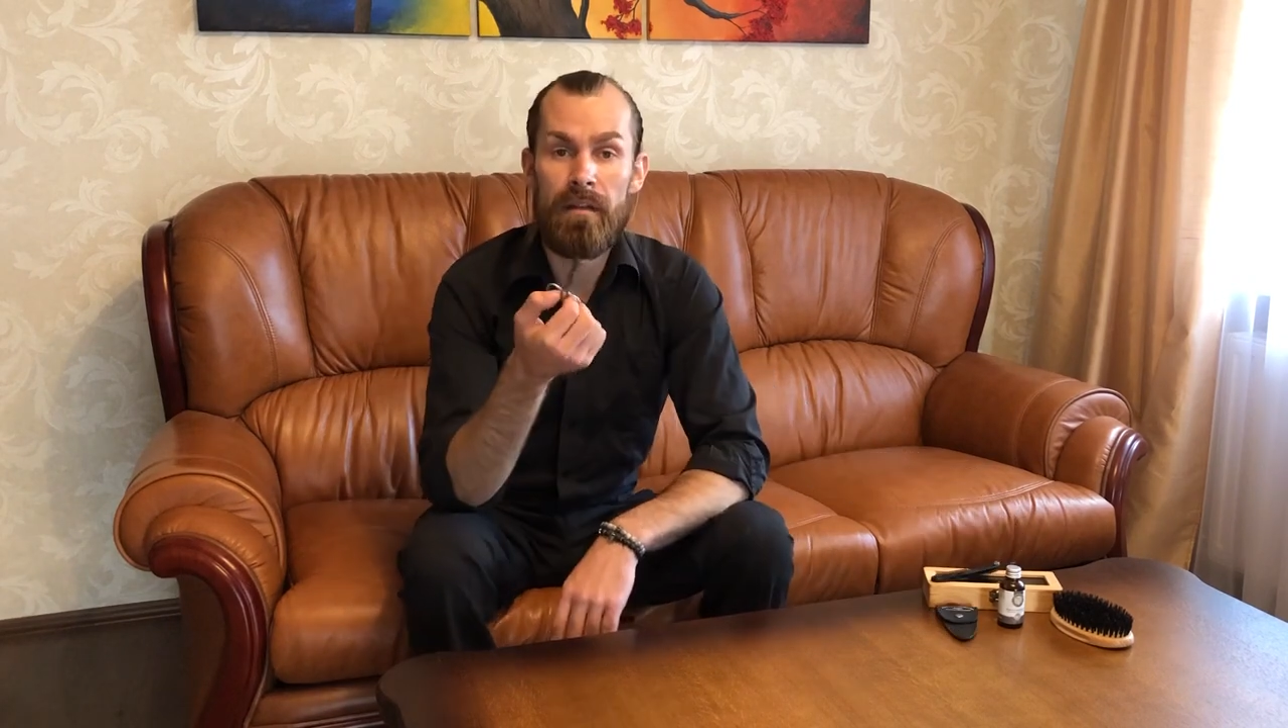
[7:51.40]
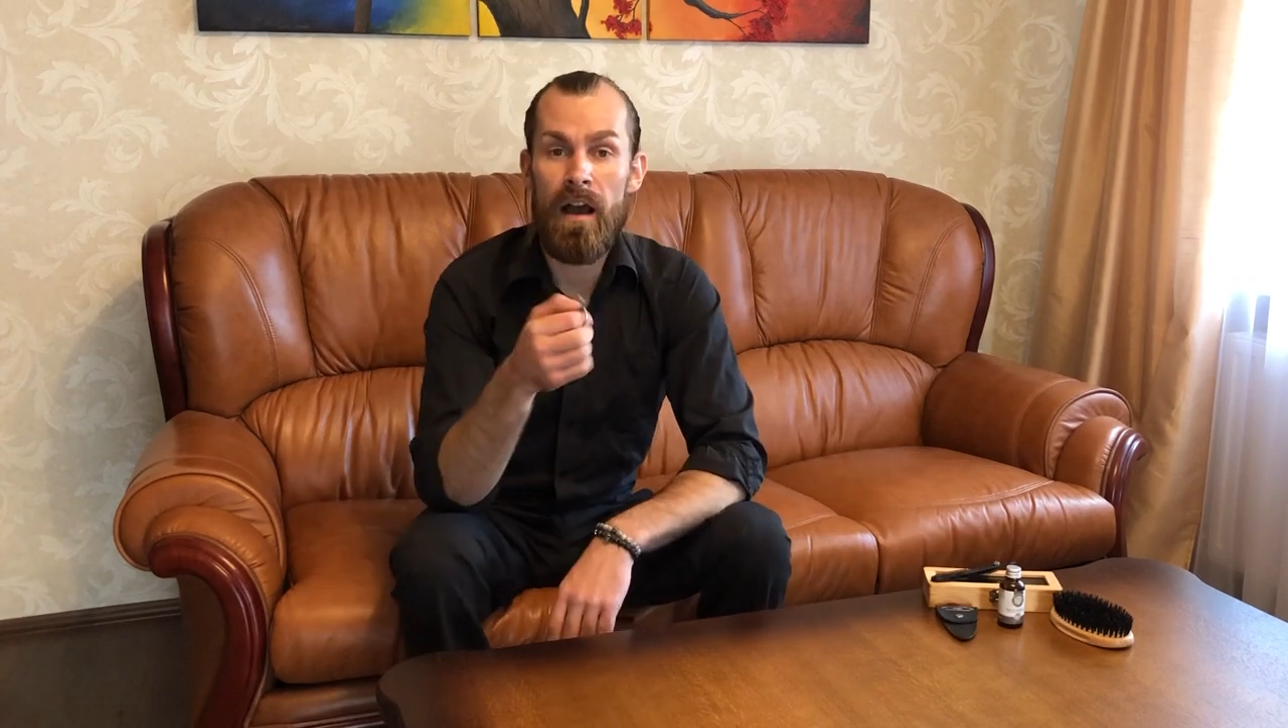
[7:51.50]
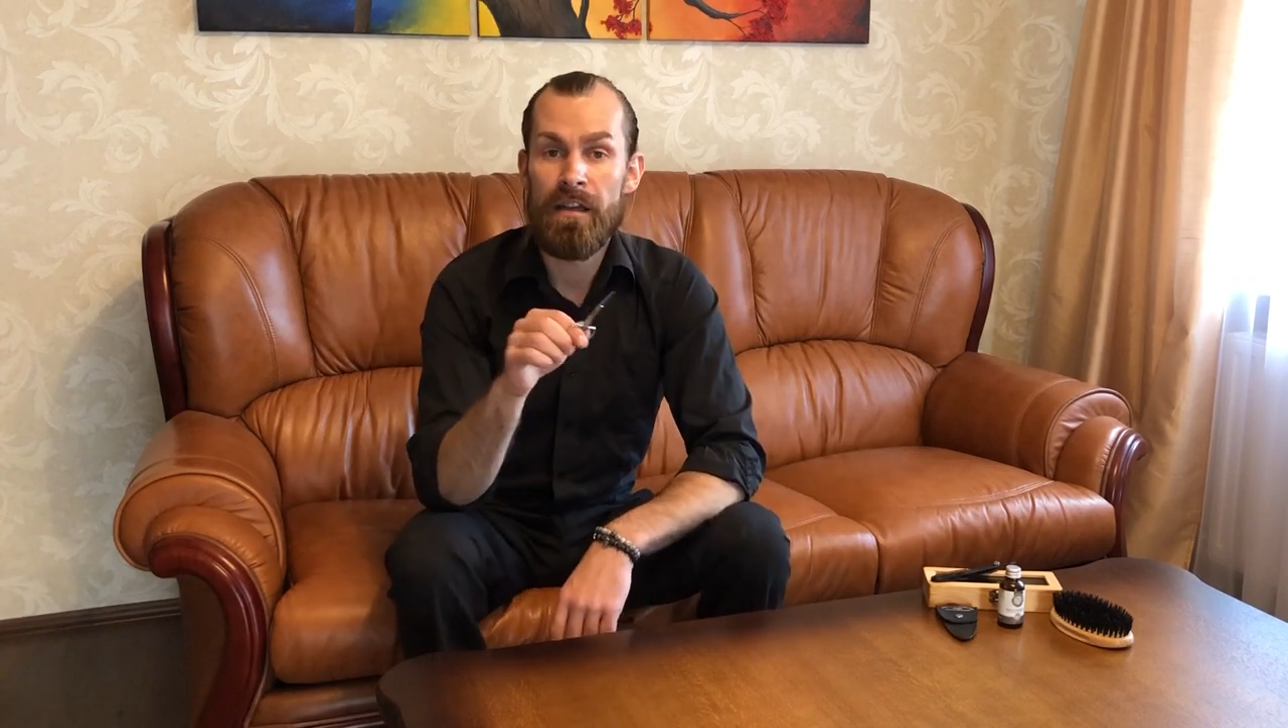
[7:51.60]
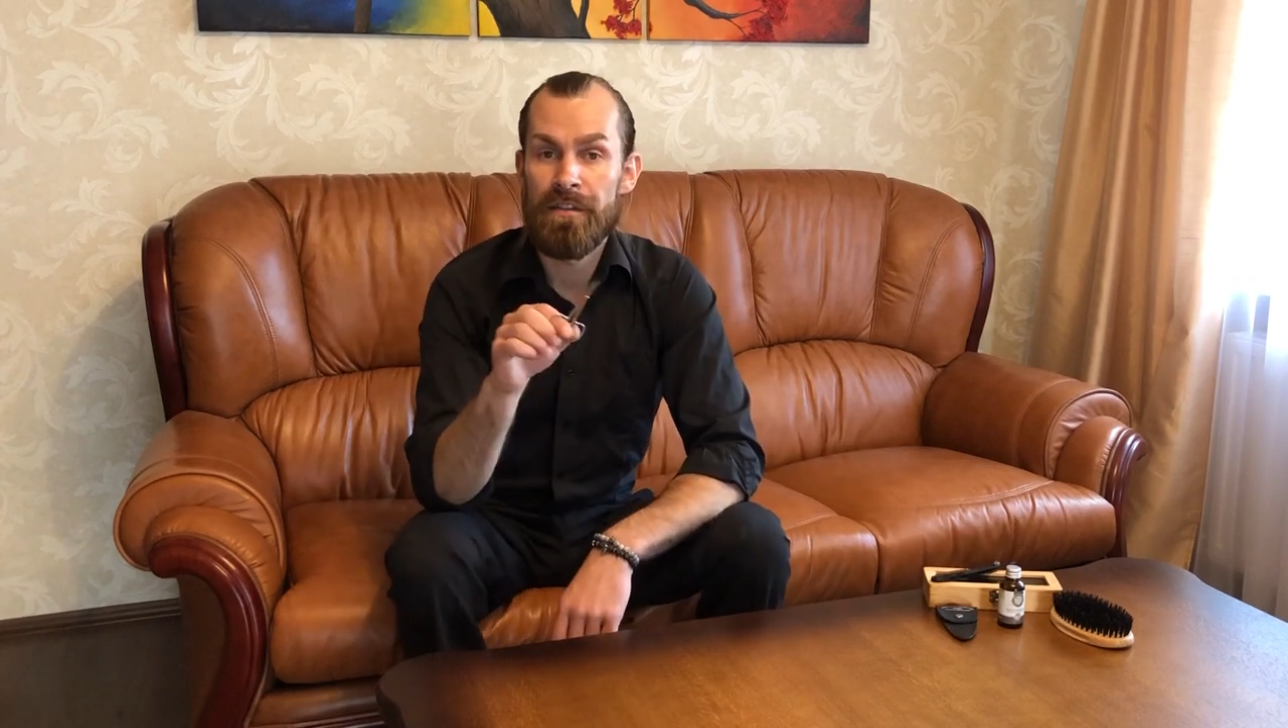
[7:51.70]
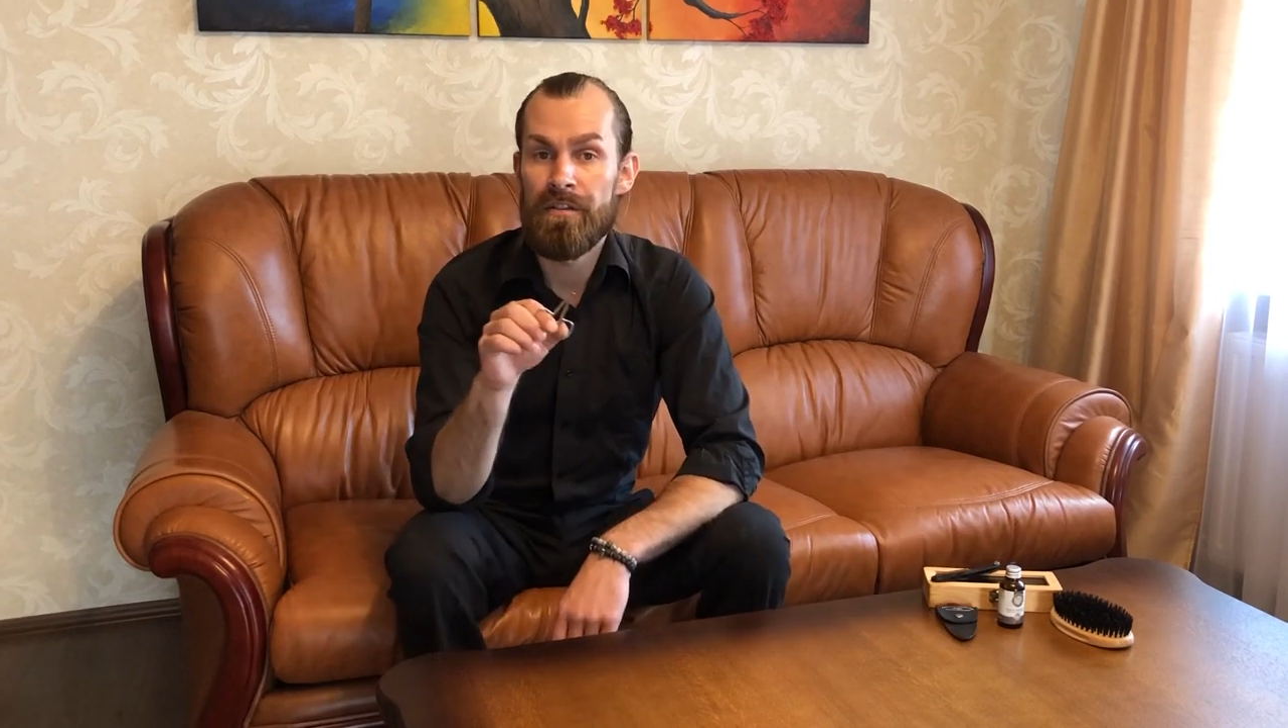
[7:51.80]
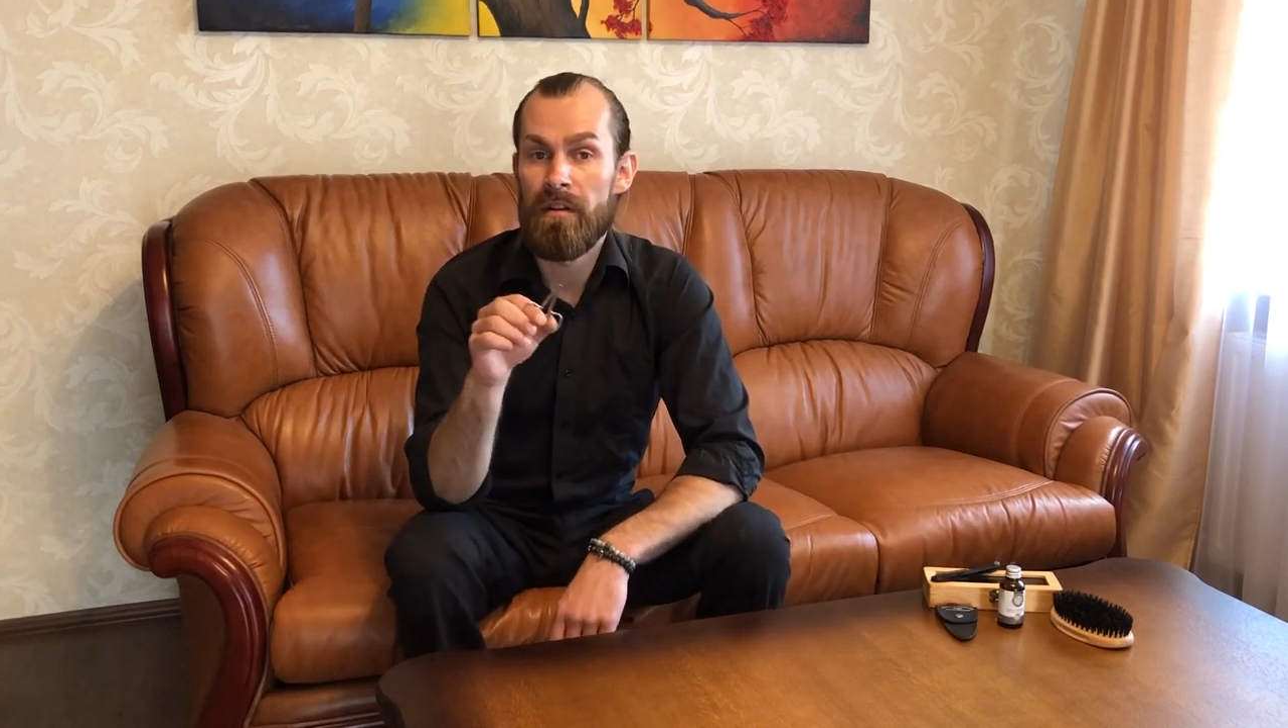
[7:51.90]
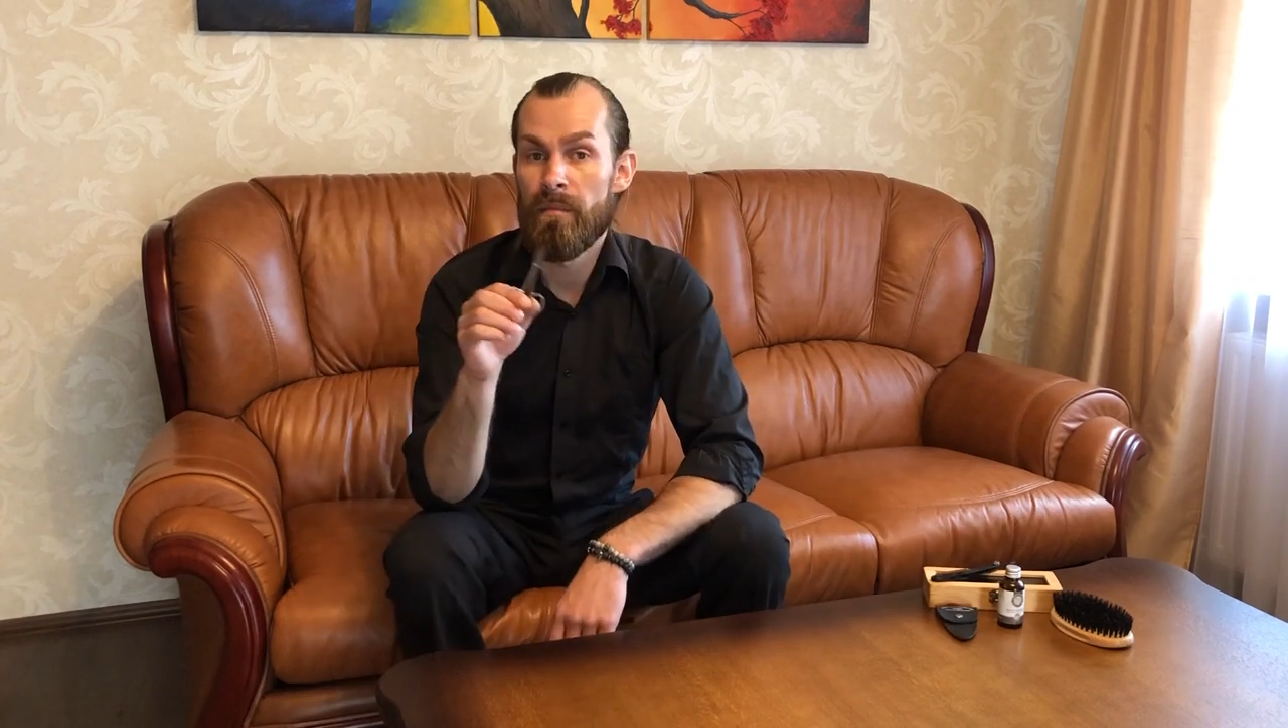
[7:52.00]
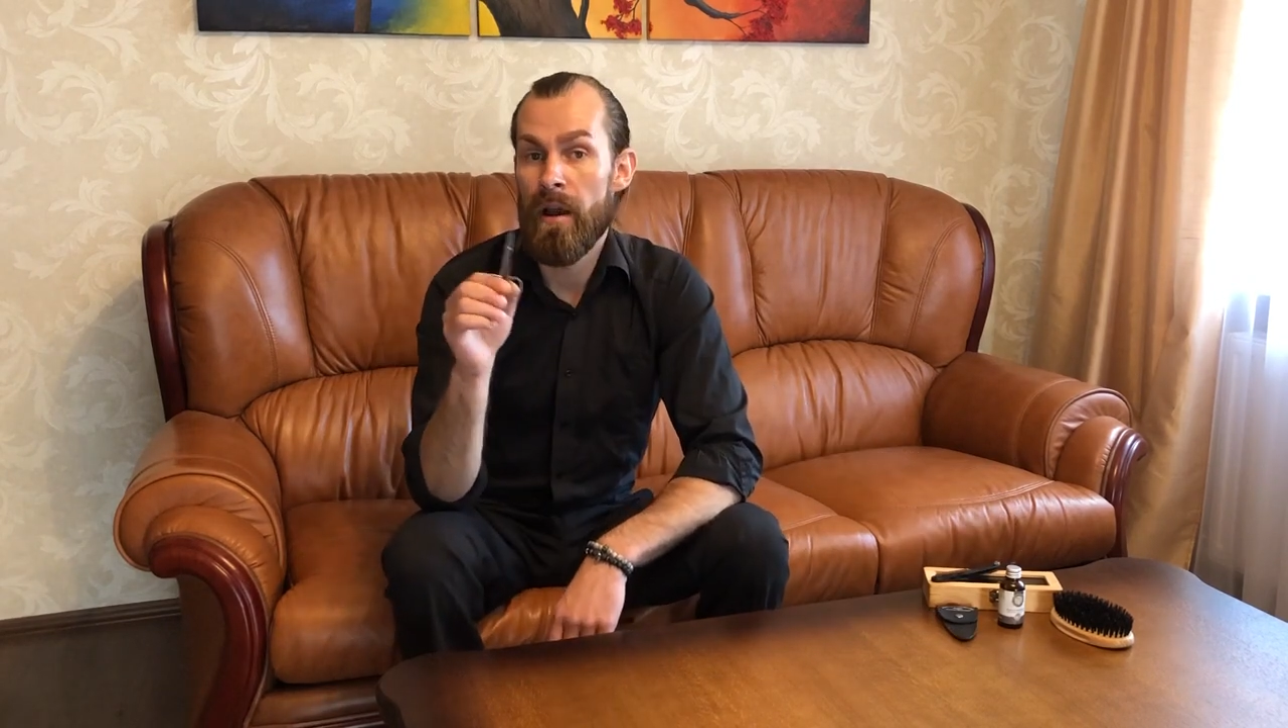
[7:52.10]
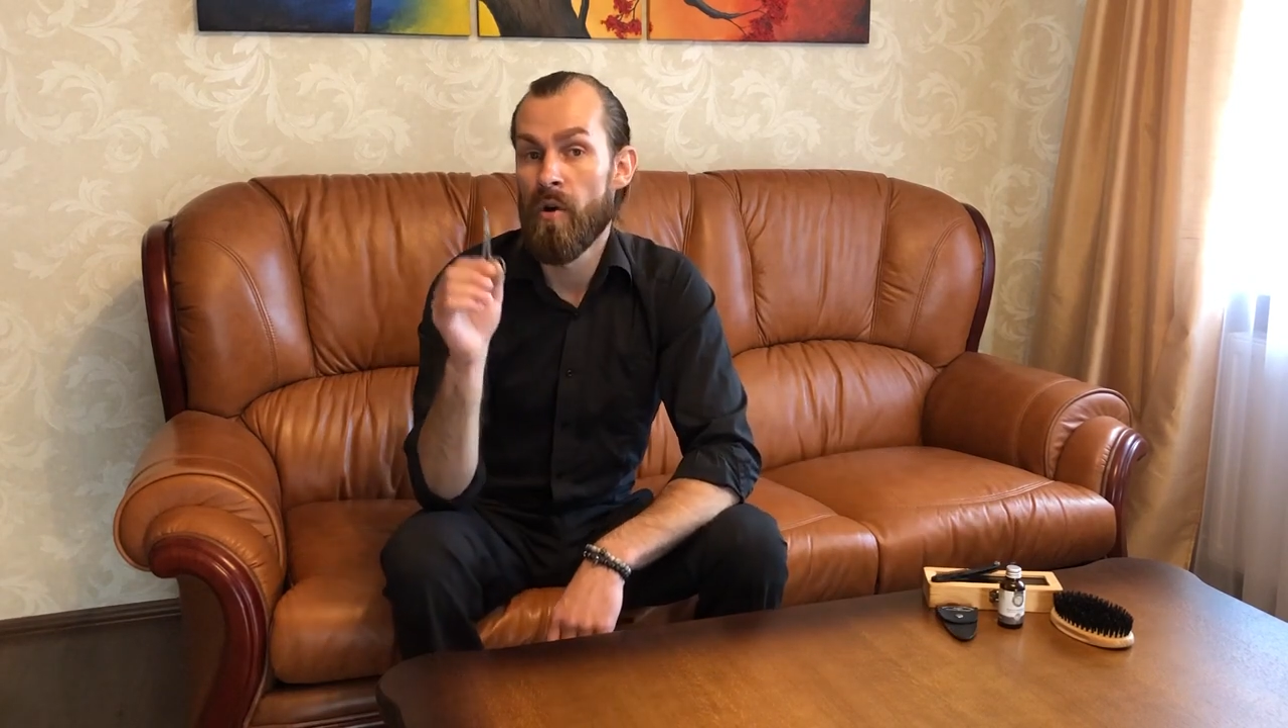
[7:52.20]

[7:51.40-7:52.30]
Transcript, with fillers: I start by